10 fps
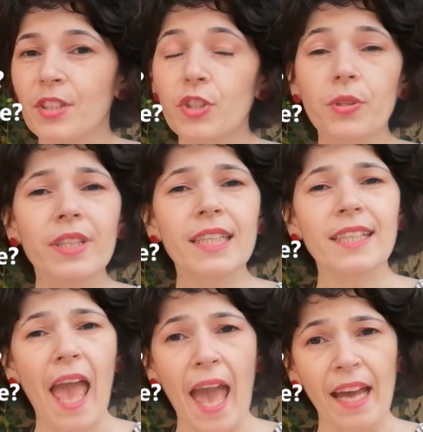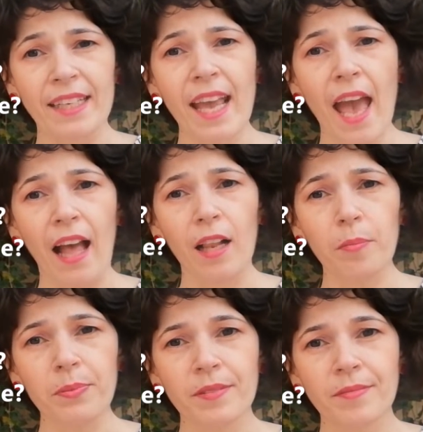Do you need any
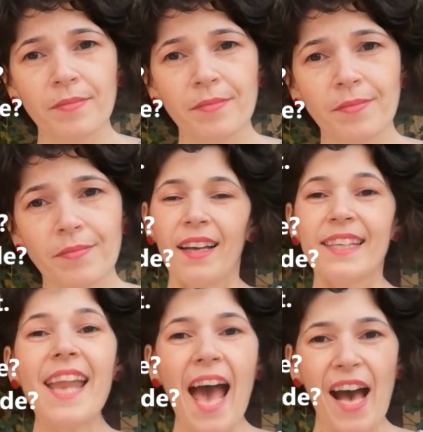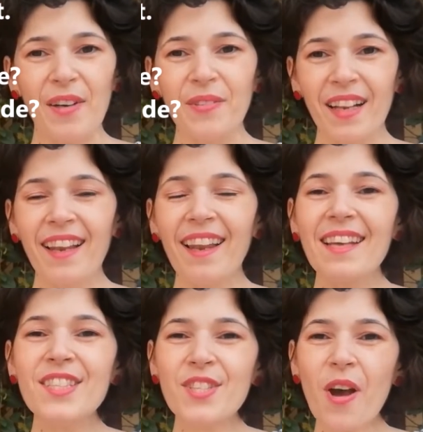help? Now,
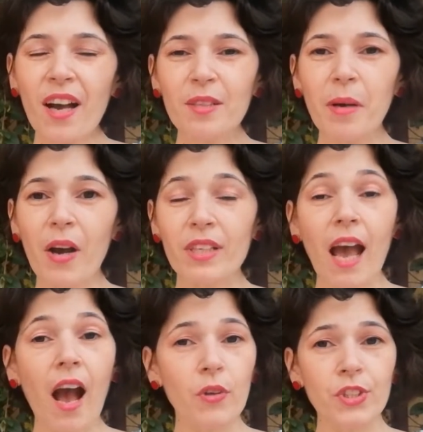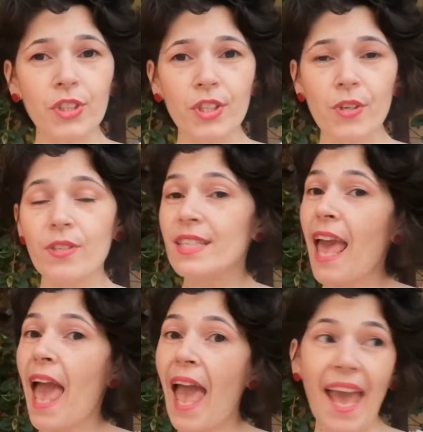let's talk about how to use
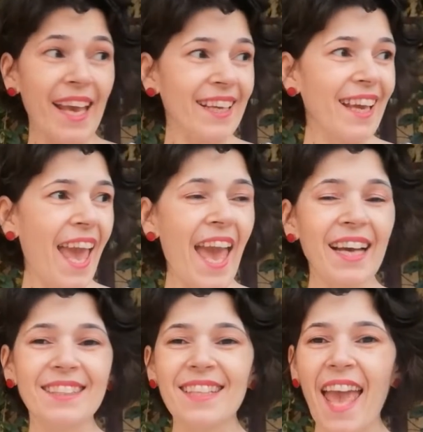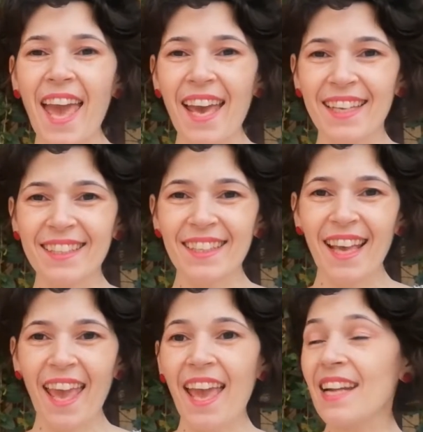A and N
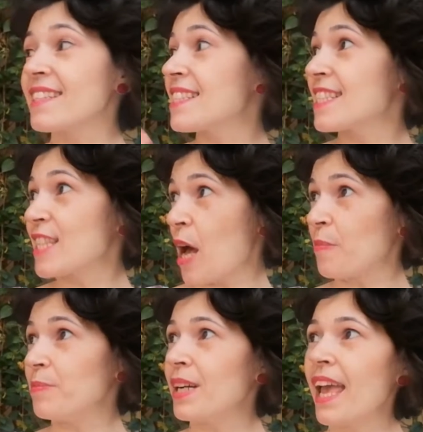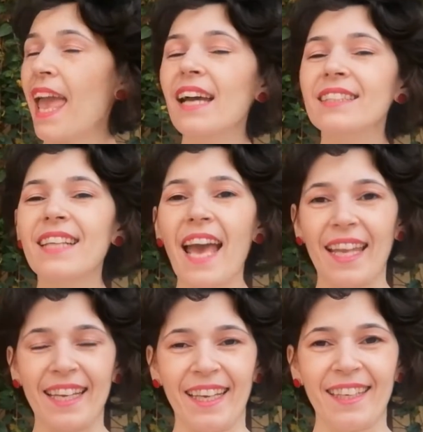and some and
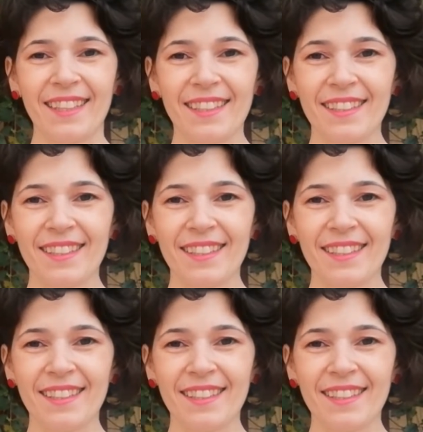any.